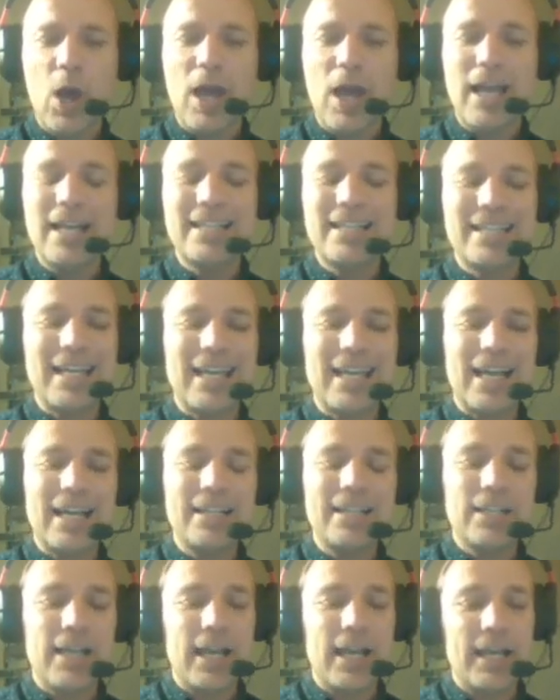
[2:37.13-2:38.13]

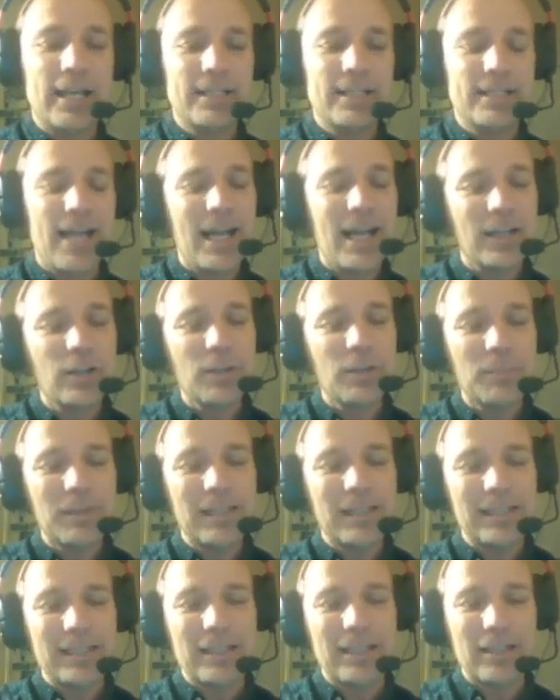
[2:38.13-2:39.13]
it's not
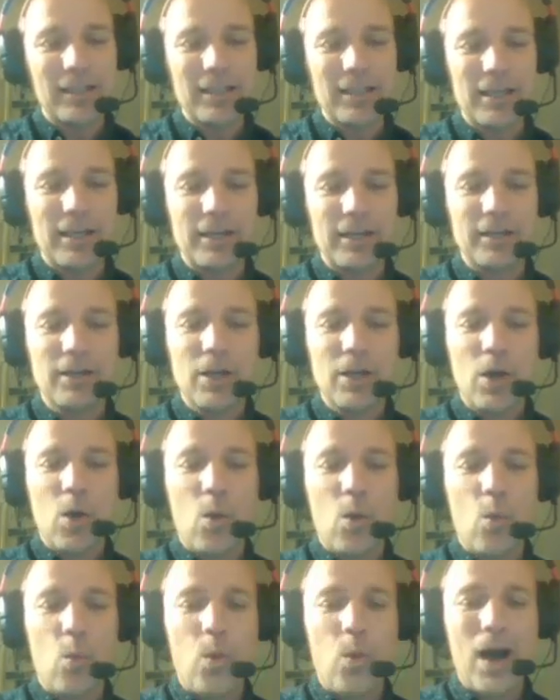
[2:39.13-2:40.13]
completely clear
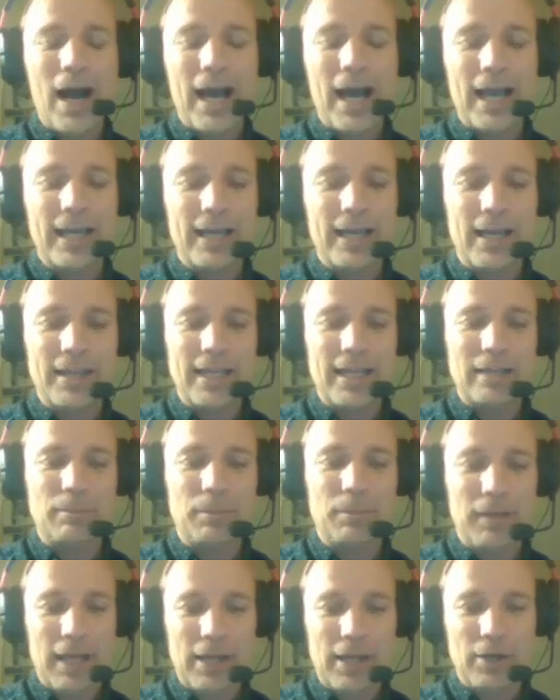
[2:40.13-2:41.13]
why that
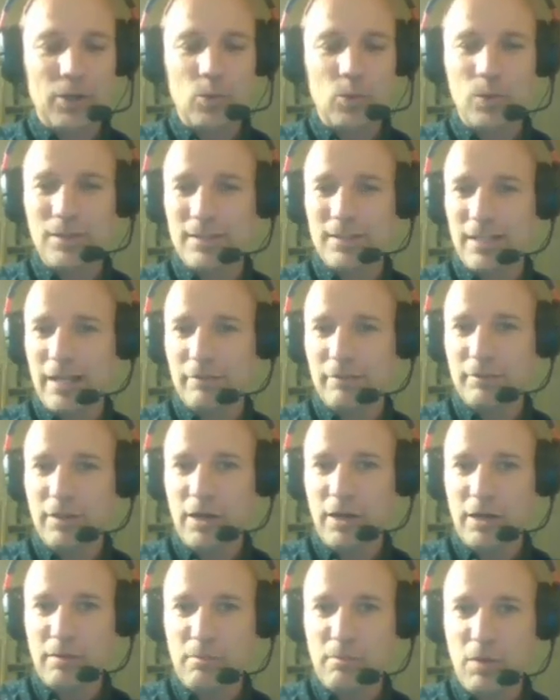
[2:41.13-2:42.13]
player was left
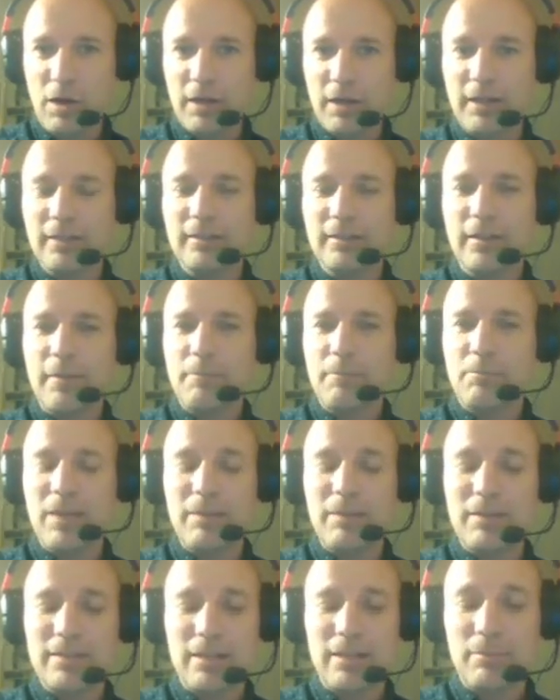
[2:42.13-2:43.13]
unmarked.
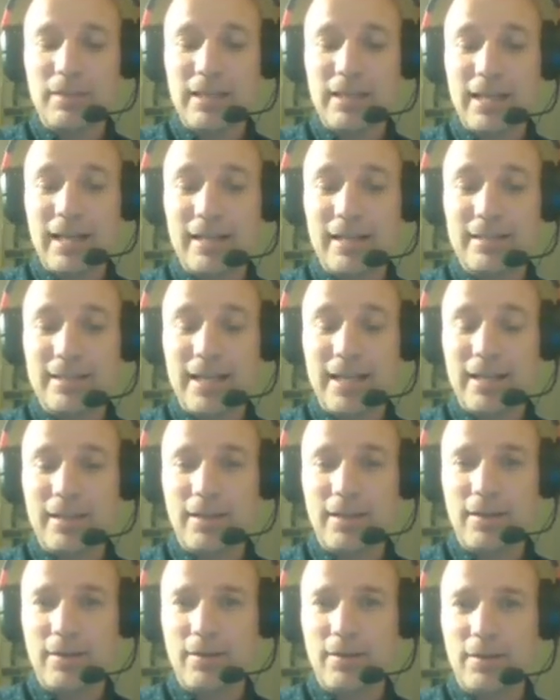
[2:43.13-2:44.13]
Maybe something else that
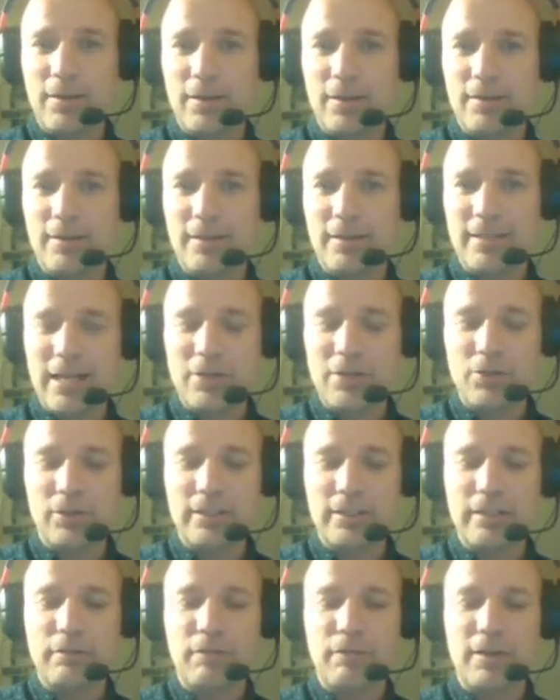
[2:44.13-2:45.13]
the central
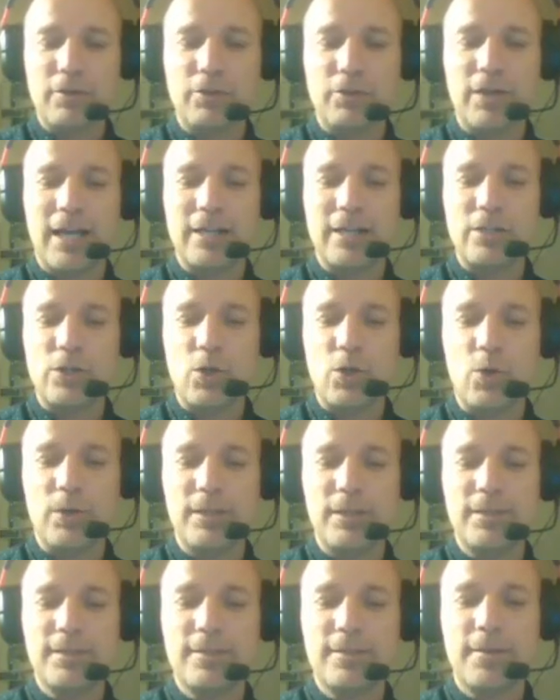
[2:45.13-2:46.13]
defender had
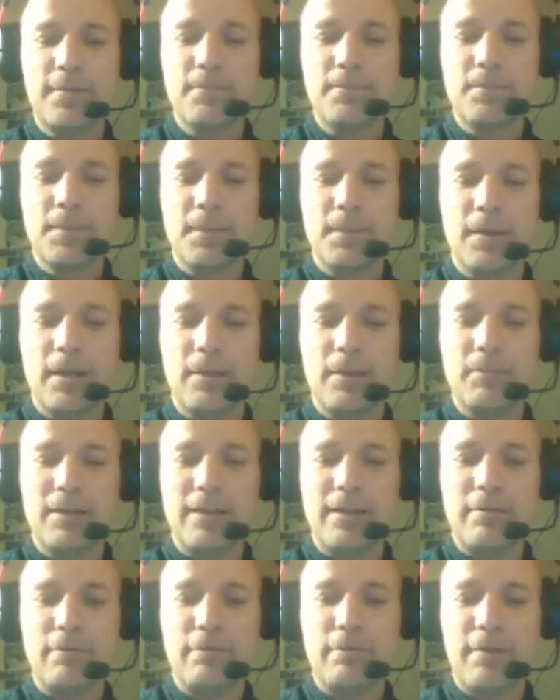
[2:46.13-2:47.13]
noticed.
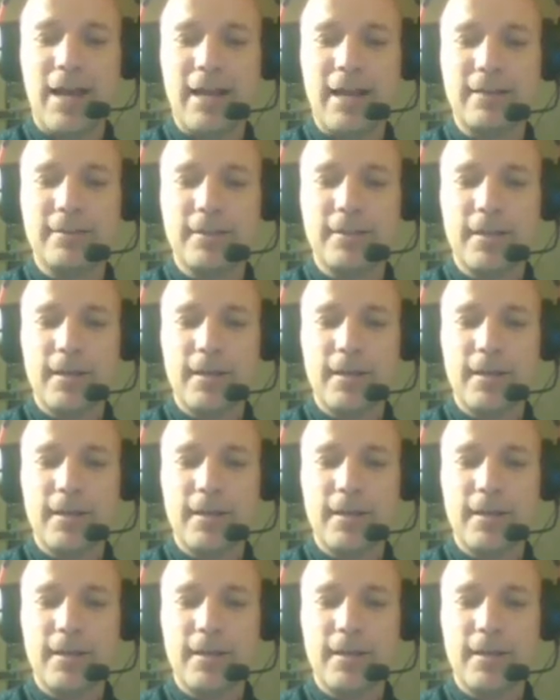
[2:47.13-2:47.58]
In fact,